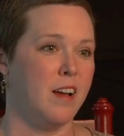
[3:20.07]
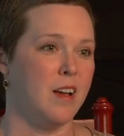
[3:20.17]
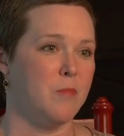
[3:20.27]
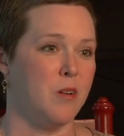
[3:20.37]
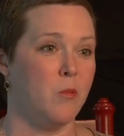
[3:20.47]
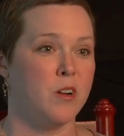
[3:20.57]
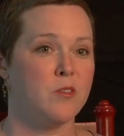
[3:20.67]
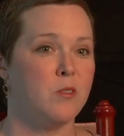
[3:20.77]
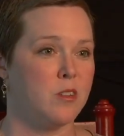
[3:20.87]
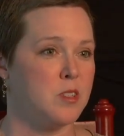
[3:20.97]
um, a
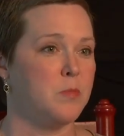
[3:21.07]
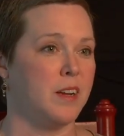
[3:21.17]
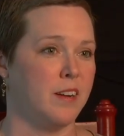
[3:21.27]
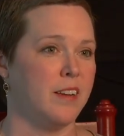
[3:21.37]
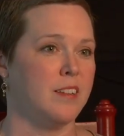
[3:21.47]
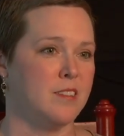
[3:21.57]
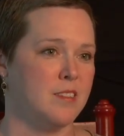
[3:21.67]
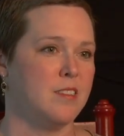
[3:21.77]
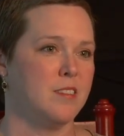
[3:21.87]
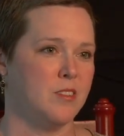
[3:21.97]
wonderful
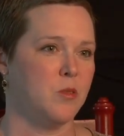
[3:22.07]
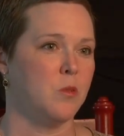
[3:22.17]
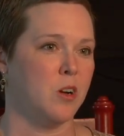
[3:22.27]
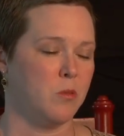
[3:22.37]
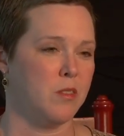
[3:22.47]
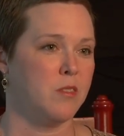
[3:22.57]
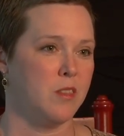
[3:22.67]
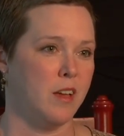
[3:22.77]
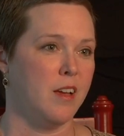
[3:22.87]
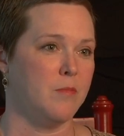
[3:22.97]
experience to work with
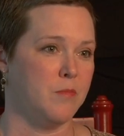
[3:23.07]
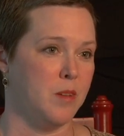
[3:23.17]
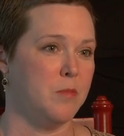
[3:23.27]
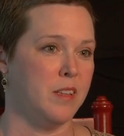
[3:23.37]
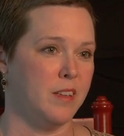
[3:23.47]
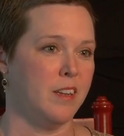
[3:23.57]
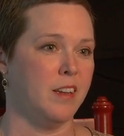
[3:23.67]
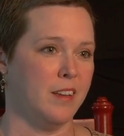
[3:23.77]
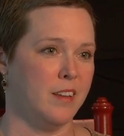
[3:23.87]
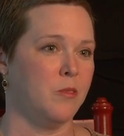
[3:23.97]
um,
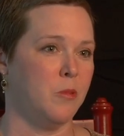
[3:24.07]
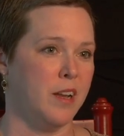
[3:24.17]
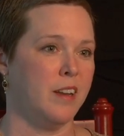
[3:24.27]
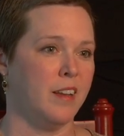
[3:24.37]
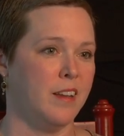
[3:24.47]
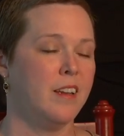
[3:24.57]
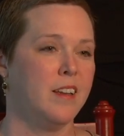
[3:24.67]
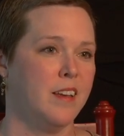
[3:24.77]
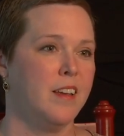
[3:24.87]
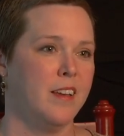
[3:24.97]
Ability and Wendy,
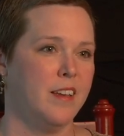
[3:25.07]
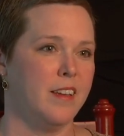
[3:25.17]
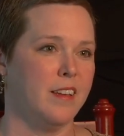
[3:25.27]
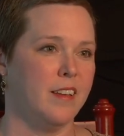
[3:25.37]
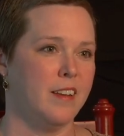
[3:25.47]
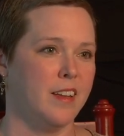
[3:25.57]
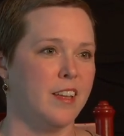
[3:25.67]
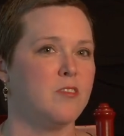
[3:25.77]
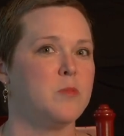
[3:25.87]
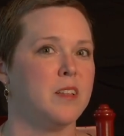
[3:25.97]
and
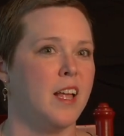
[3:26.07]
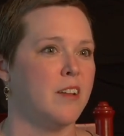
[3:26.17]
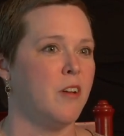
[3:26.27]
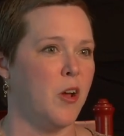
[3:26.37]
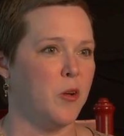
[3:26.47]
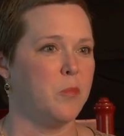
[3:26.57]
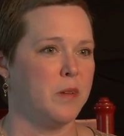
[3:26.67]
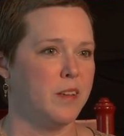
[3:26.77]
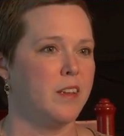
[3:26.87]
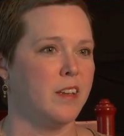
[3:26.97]
it gives me a lot of hope.
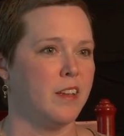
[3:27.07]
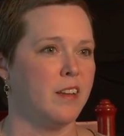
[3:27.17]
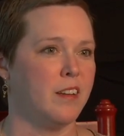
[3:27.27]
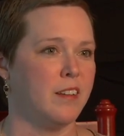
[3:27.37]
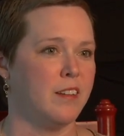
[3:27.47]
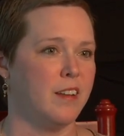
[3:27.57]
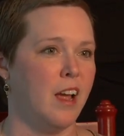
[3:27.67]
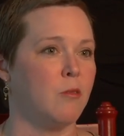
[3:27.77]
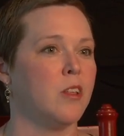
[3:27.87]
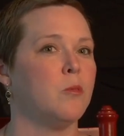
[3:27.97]
And
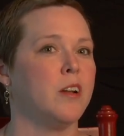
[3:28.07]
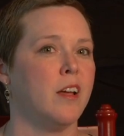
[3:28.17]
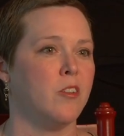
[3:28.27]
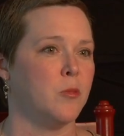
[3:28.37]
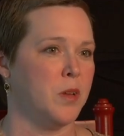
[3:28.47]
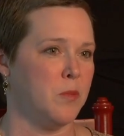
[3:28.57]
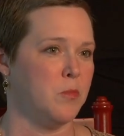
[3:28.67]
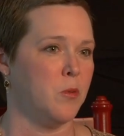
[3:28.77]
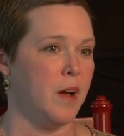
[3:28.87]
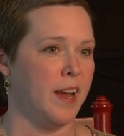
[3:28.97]
I really want other
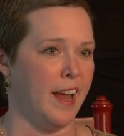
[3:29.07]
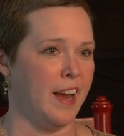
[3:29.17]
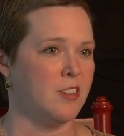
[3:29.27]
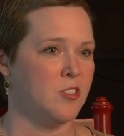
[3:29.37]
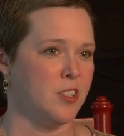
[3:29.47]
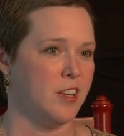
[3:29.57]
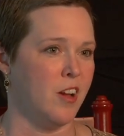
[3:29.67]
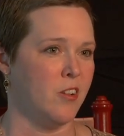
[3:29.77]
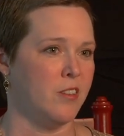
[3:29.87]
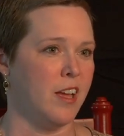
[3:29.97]
people my age to
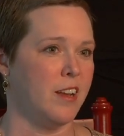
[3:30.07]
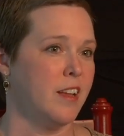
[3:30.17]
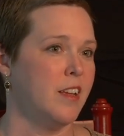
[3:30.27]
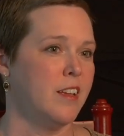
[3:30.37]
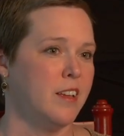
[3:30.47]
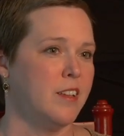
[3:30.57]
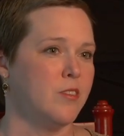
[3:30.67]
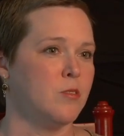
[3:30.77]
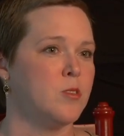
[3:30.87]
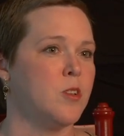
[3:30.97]
know that there's